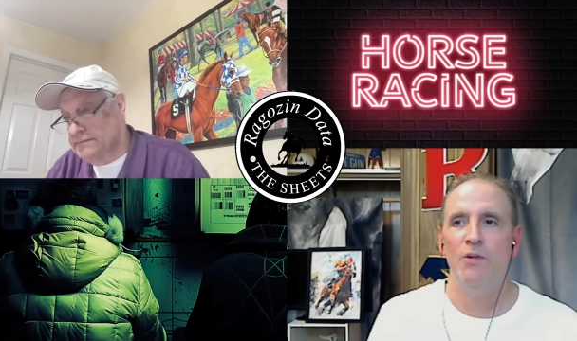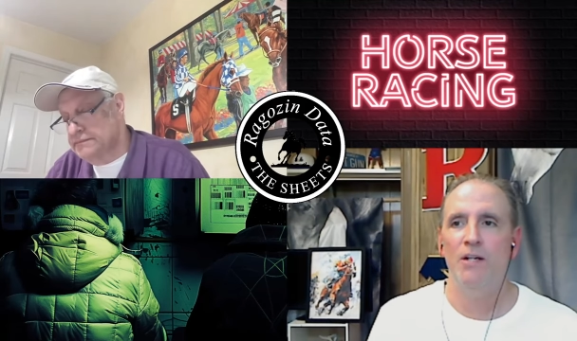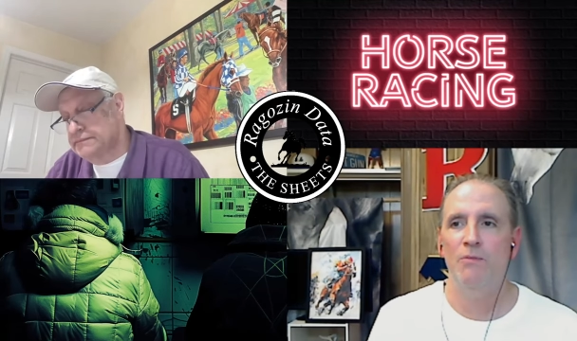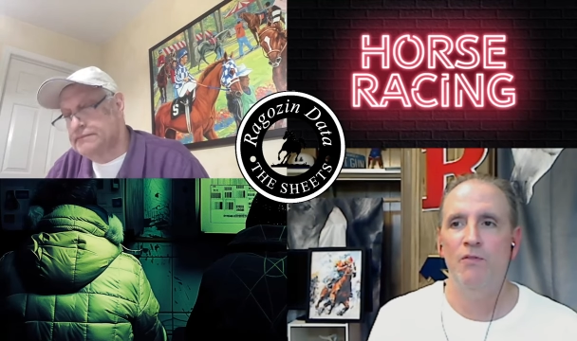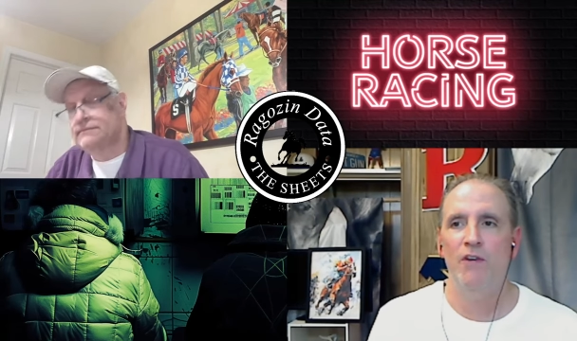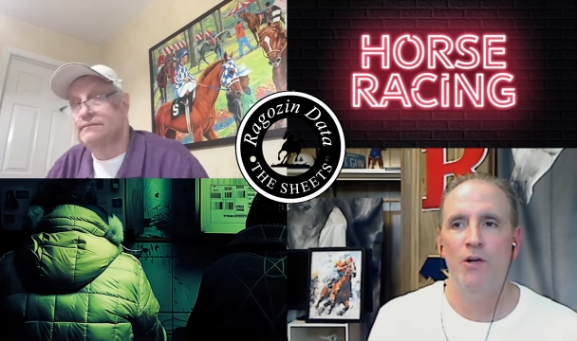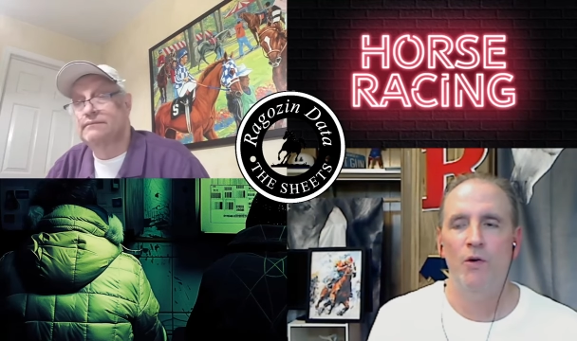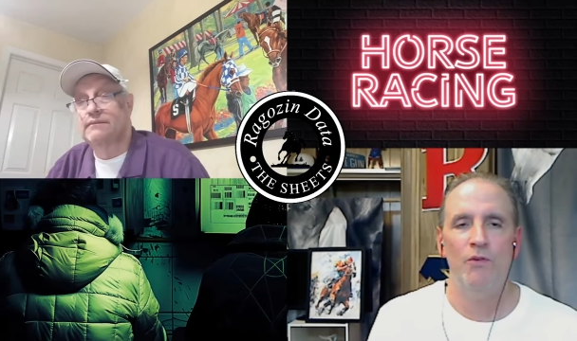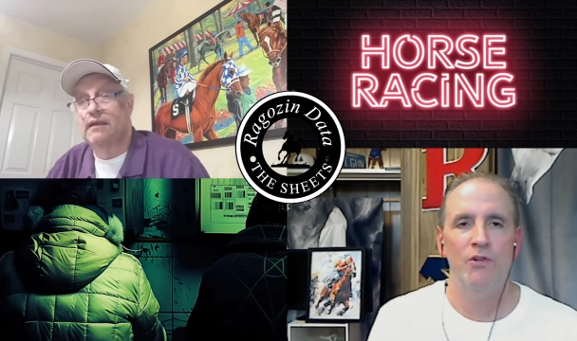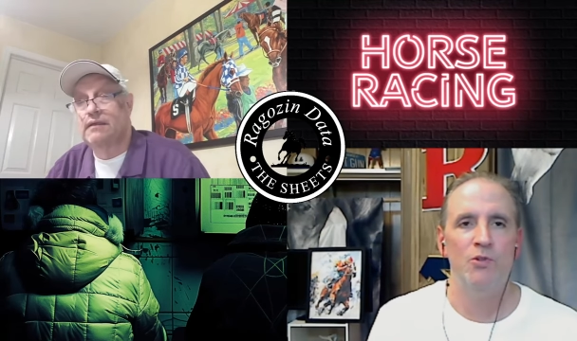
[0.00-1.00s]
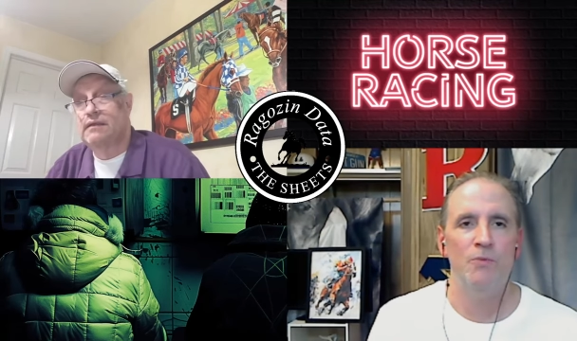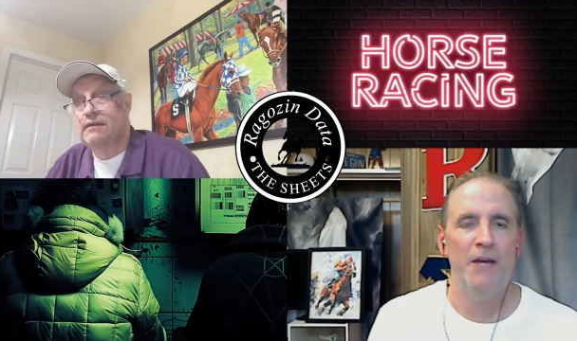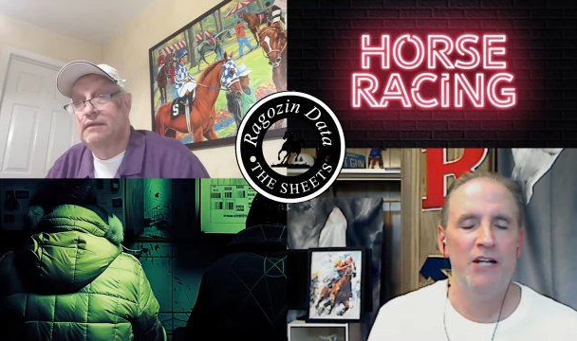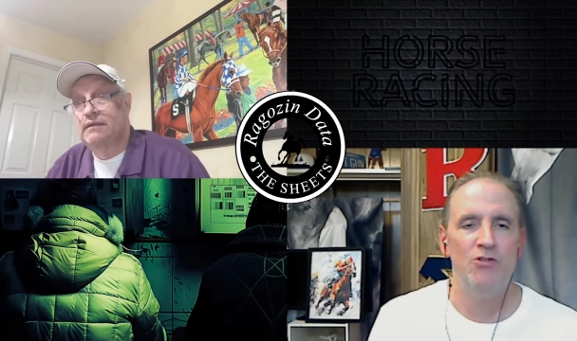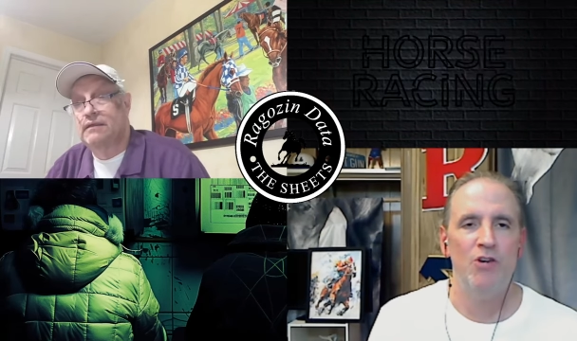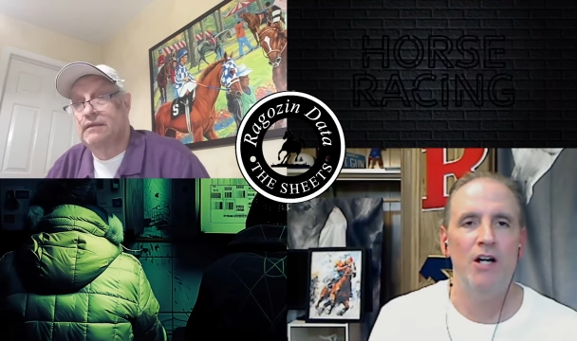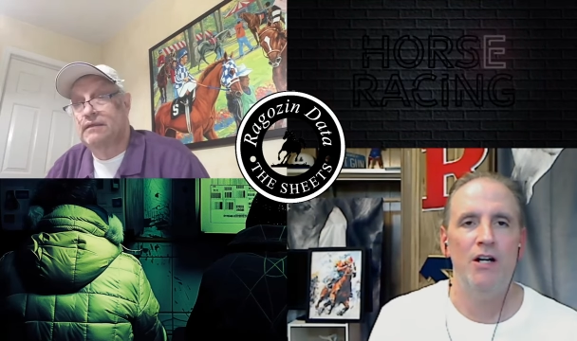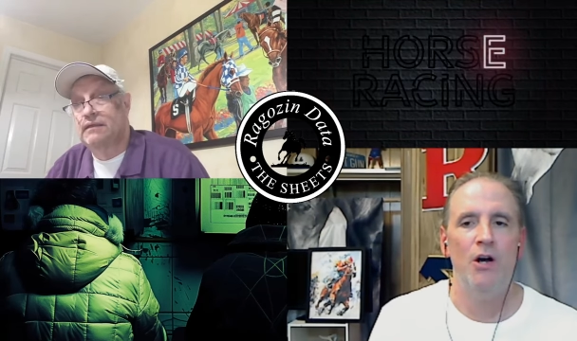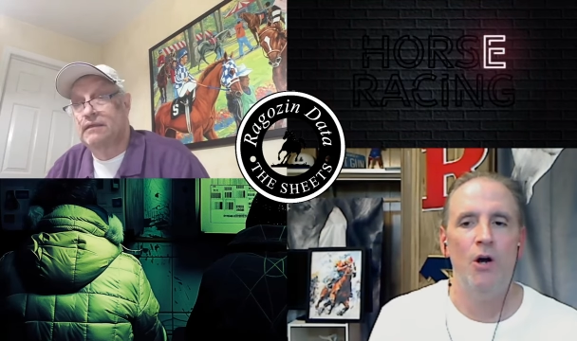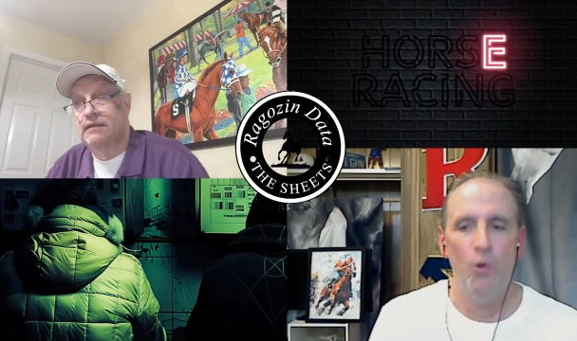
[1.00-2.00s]
Speaker 1: we're going to move on over to
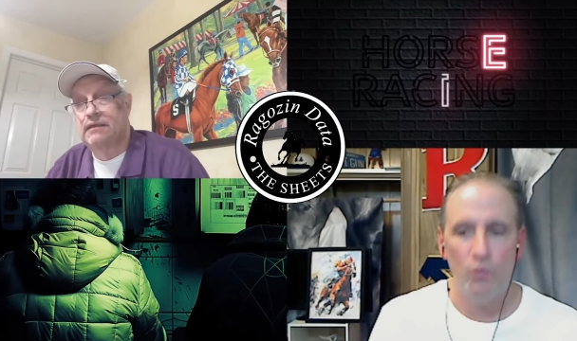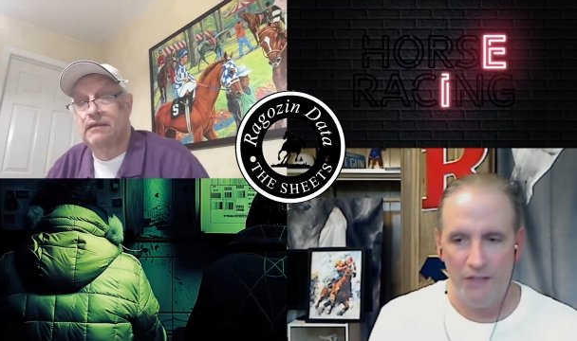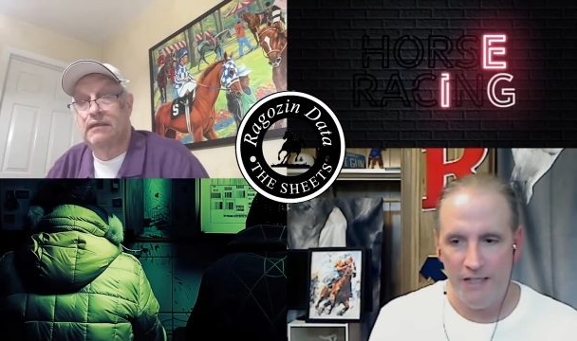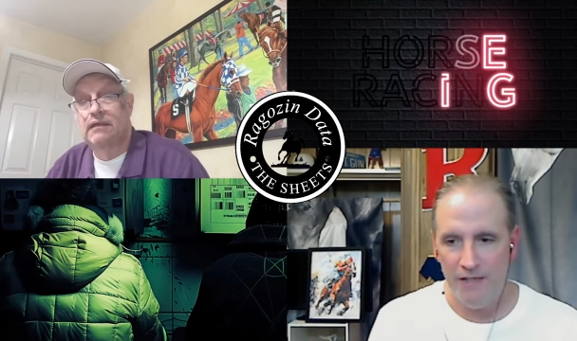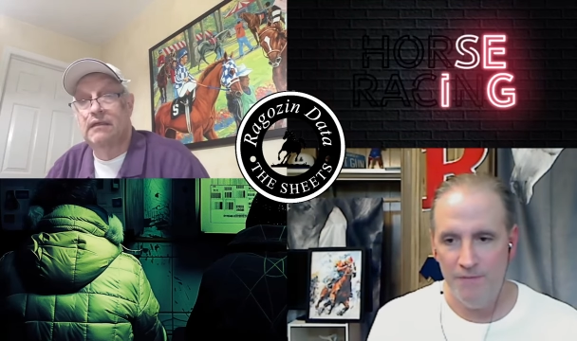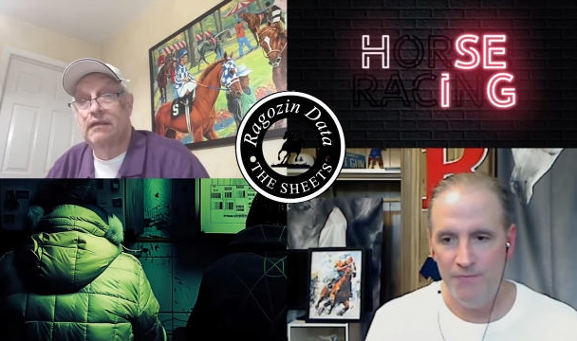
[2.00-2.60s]
Patreon only.